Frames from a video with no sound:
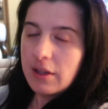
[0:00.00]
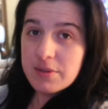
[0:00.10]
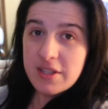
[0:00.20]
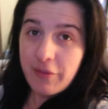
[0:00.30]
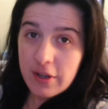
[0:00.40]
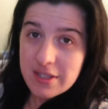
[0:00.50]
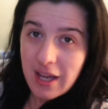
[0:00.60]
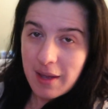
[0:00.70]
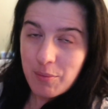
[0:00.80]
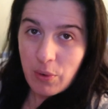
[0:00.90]
It was the first
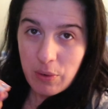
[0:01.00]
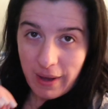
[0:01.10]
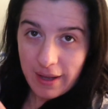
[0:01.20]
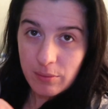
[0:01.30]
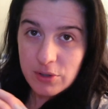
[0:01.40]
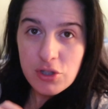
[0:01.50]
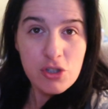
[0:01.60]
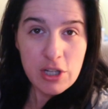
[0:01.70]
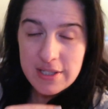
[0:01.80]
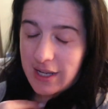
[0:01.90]
time we went with
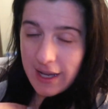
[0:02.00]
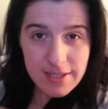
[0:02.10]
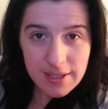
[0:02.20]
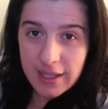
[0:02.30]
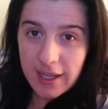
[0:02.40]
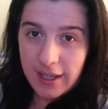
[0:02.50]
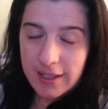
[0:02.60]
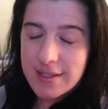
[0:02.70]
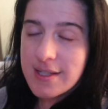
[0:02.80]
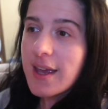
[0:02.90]
just us and the
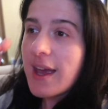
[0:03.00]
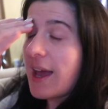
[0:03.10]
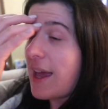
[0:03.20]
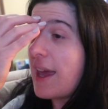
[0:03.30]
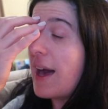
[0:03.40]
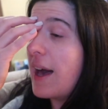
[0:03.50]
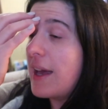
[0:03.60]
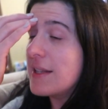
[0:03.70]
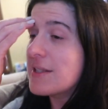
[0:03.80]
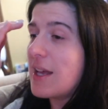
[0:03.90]
kids,
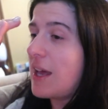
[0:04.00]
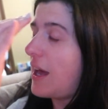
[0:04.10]
and